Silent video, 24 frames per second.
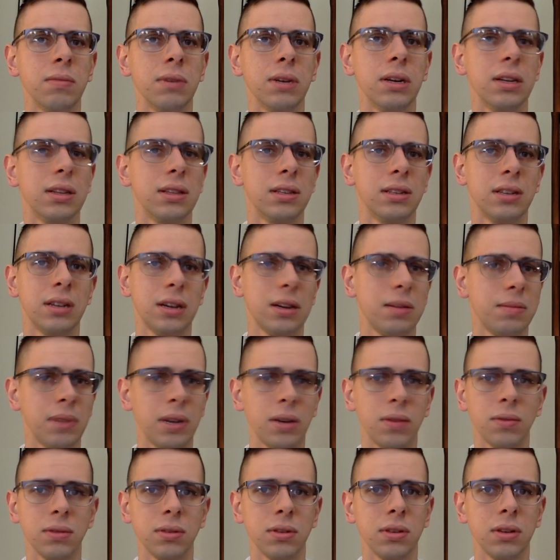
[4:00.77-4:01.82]
but at the time
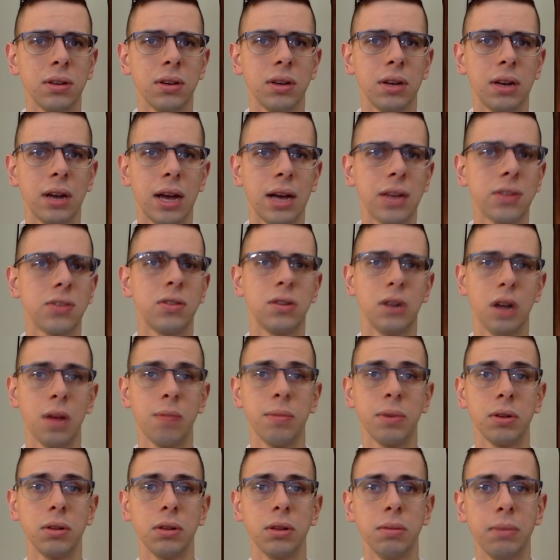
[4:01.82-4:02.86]
that was an
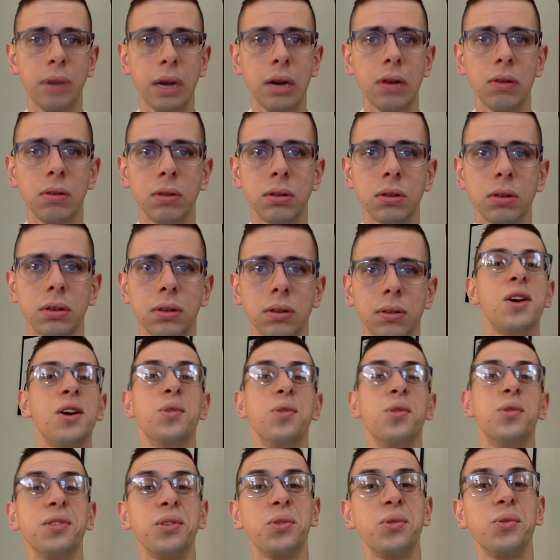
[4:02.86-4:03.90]
astronomical amount. One
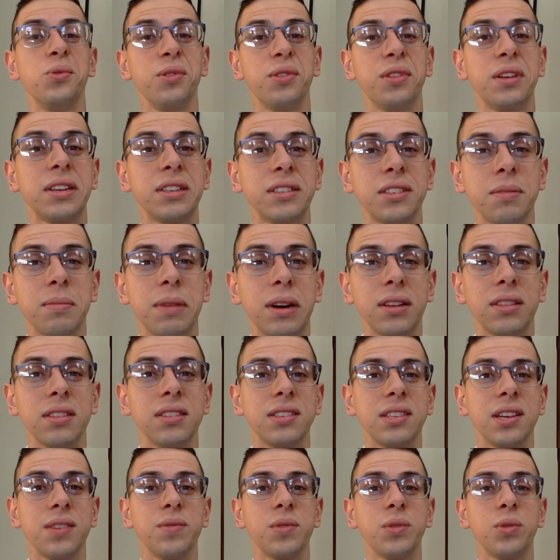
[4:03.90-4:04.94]
of the cool things about the
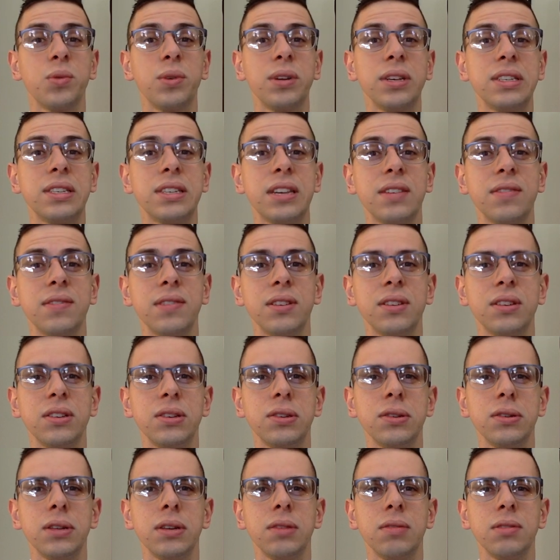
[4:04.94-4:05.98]
727
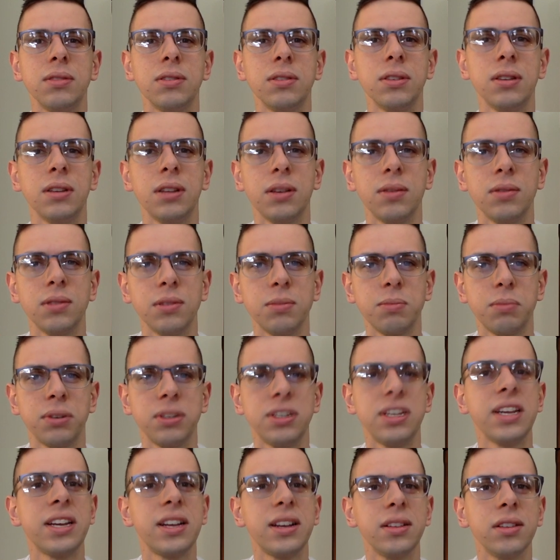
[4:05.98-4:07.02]
too that was
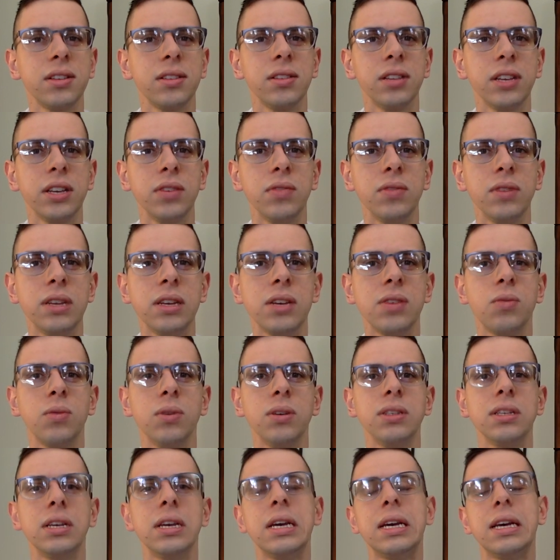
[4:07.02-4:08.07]
particularly unique
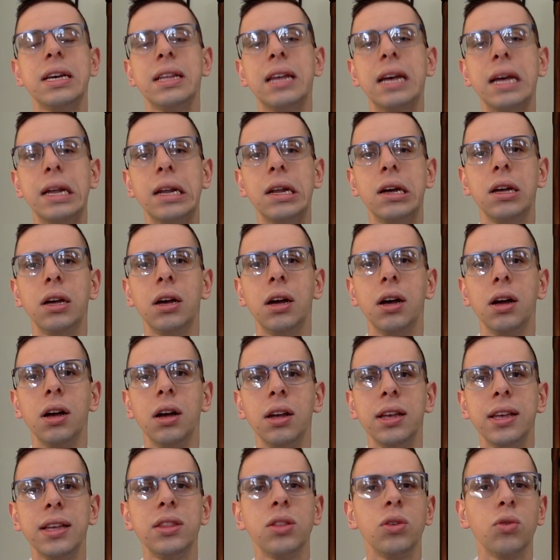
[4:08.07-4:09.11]
was that
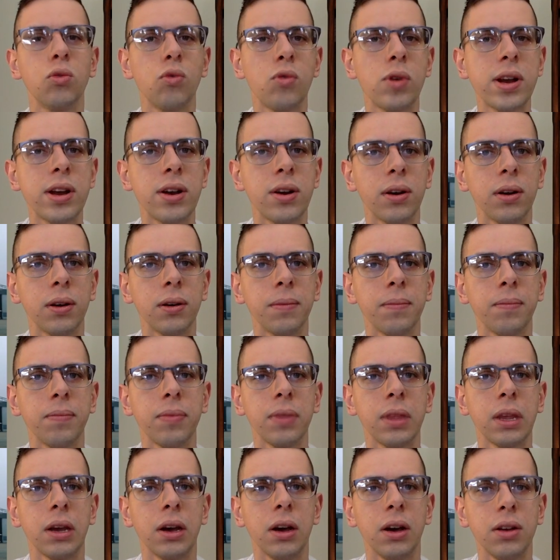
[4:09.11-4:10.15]
in the rear,
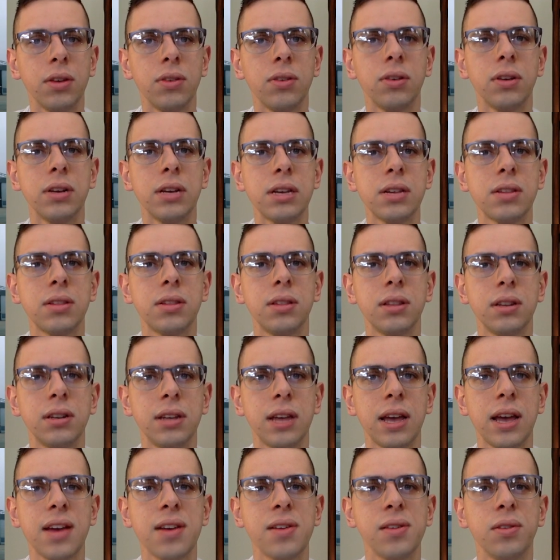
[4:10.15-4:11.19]
underneath the
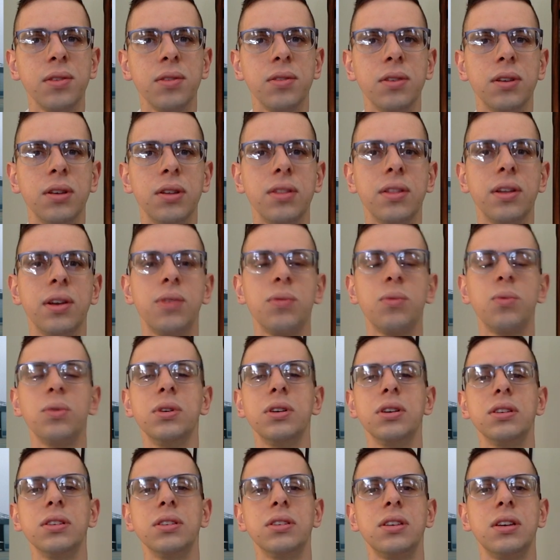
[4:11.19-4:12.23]
tail, there
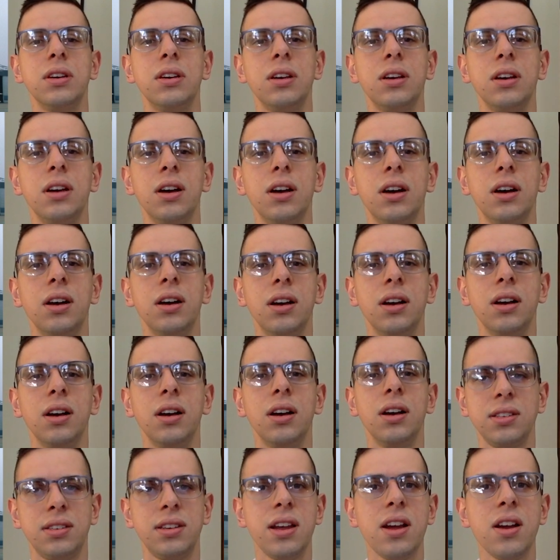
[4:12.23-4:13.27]
was a
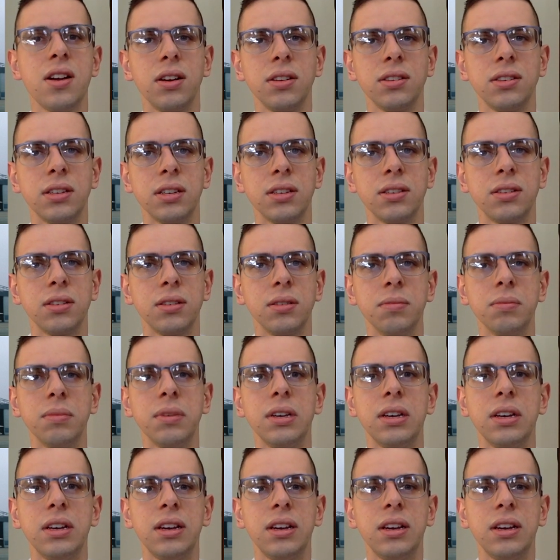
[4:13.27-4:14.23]
stair system.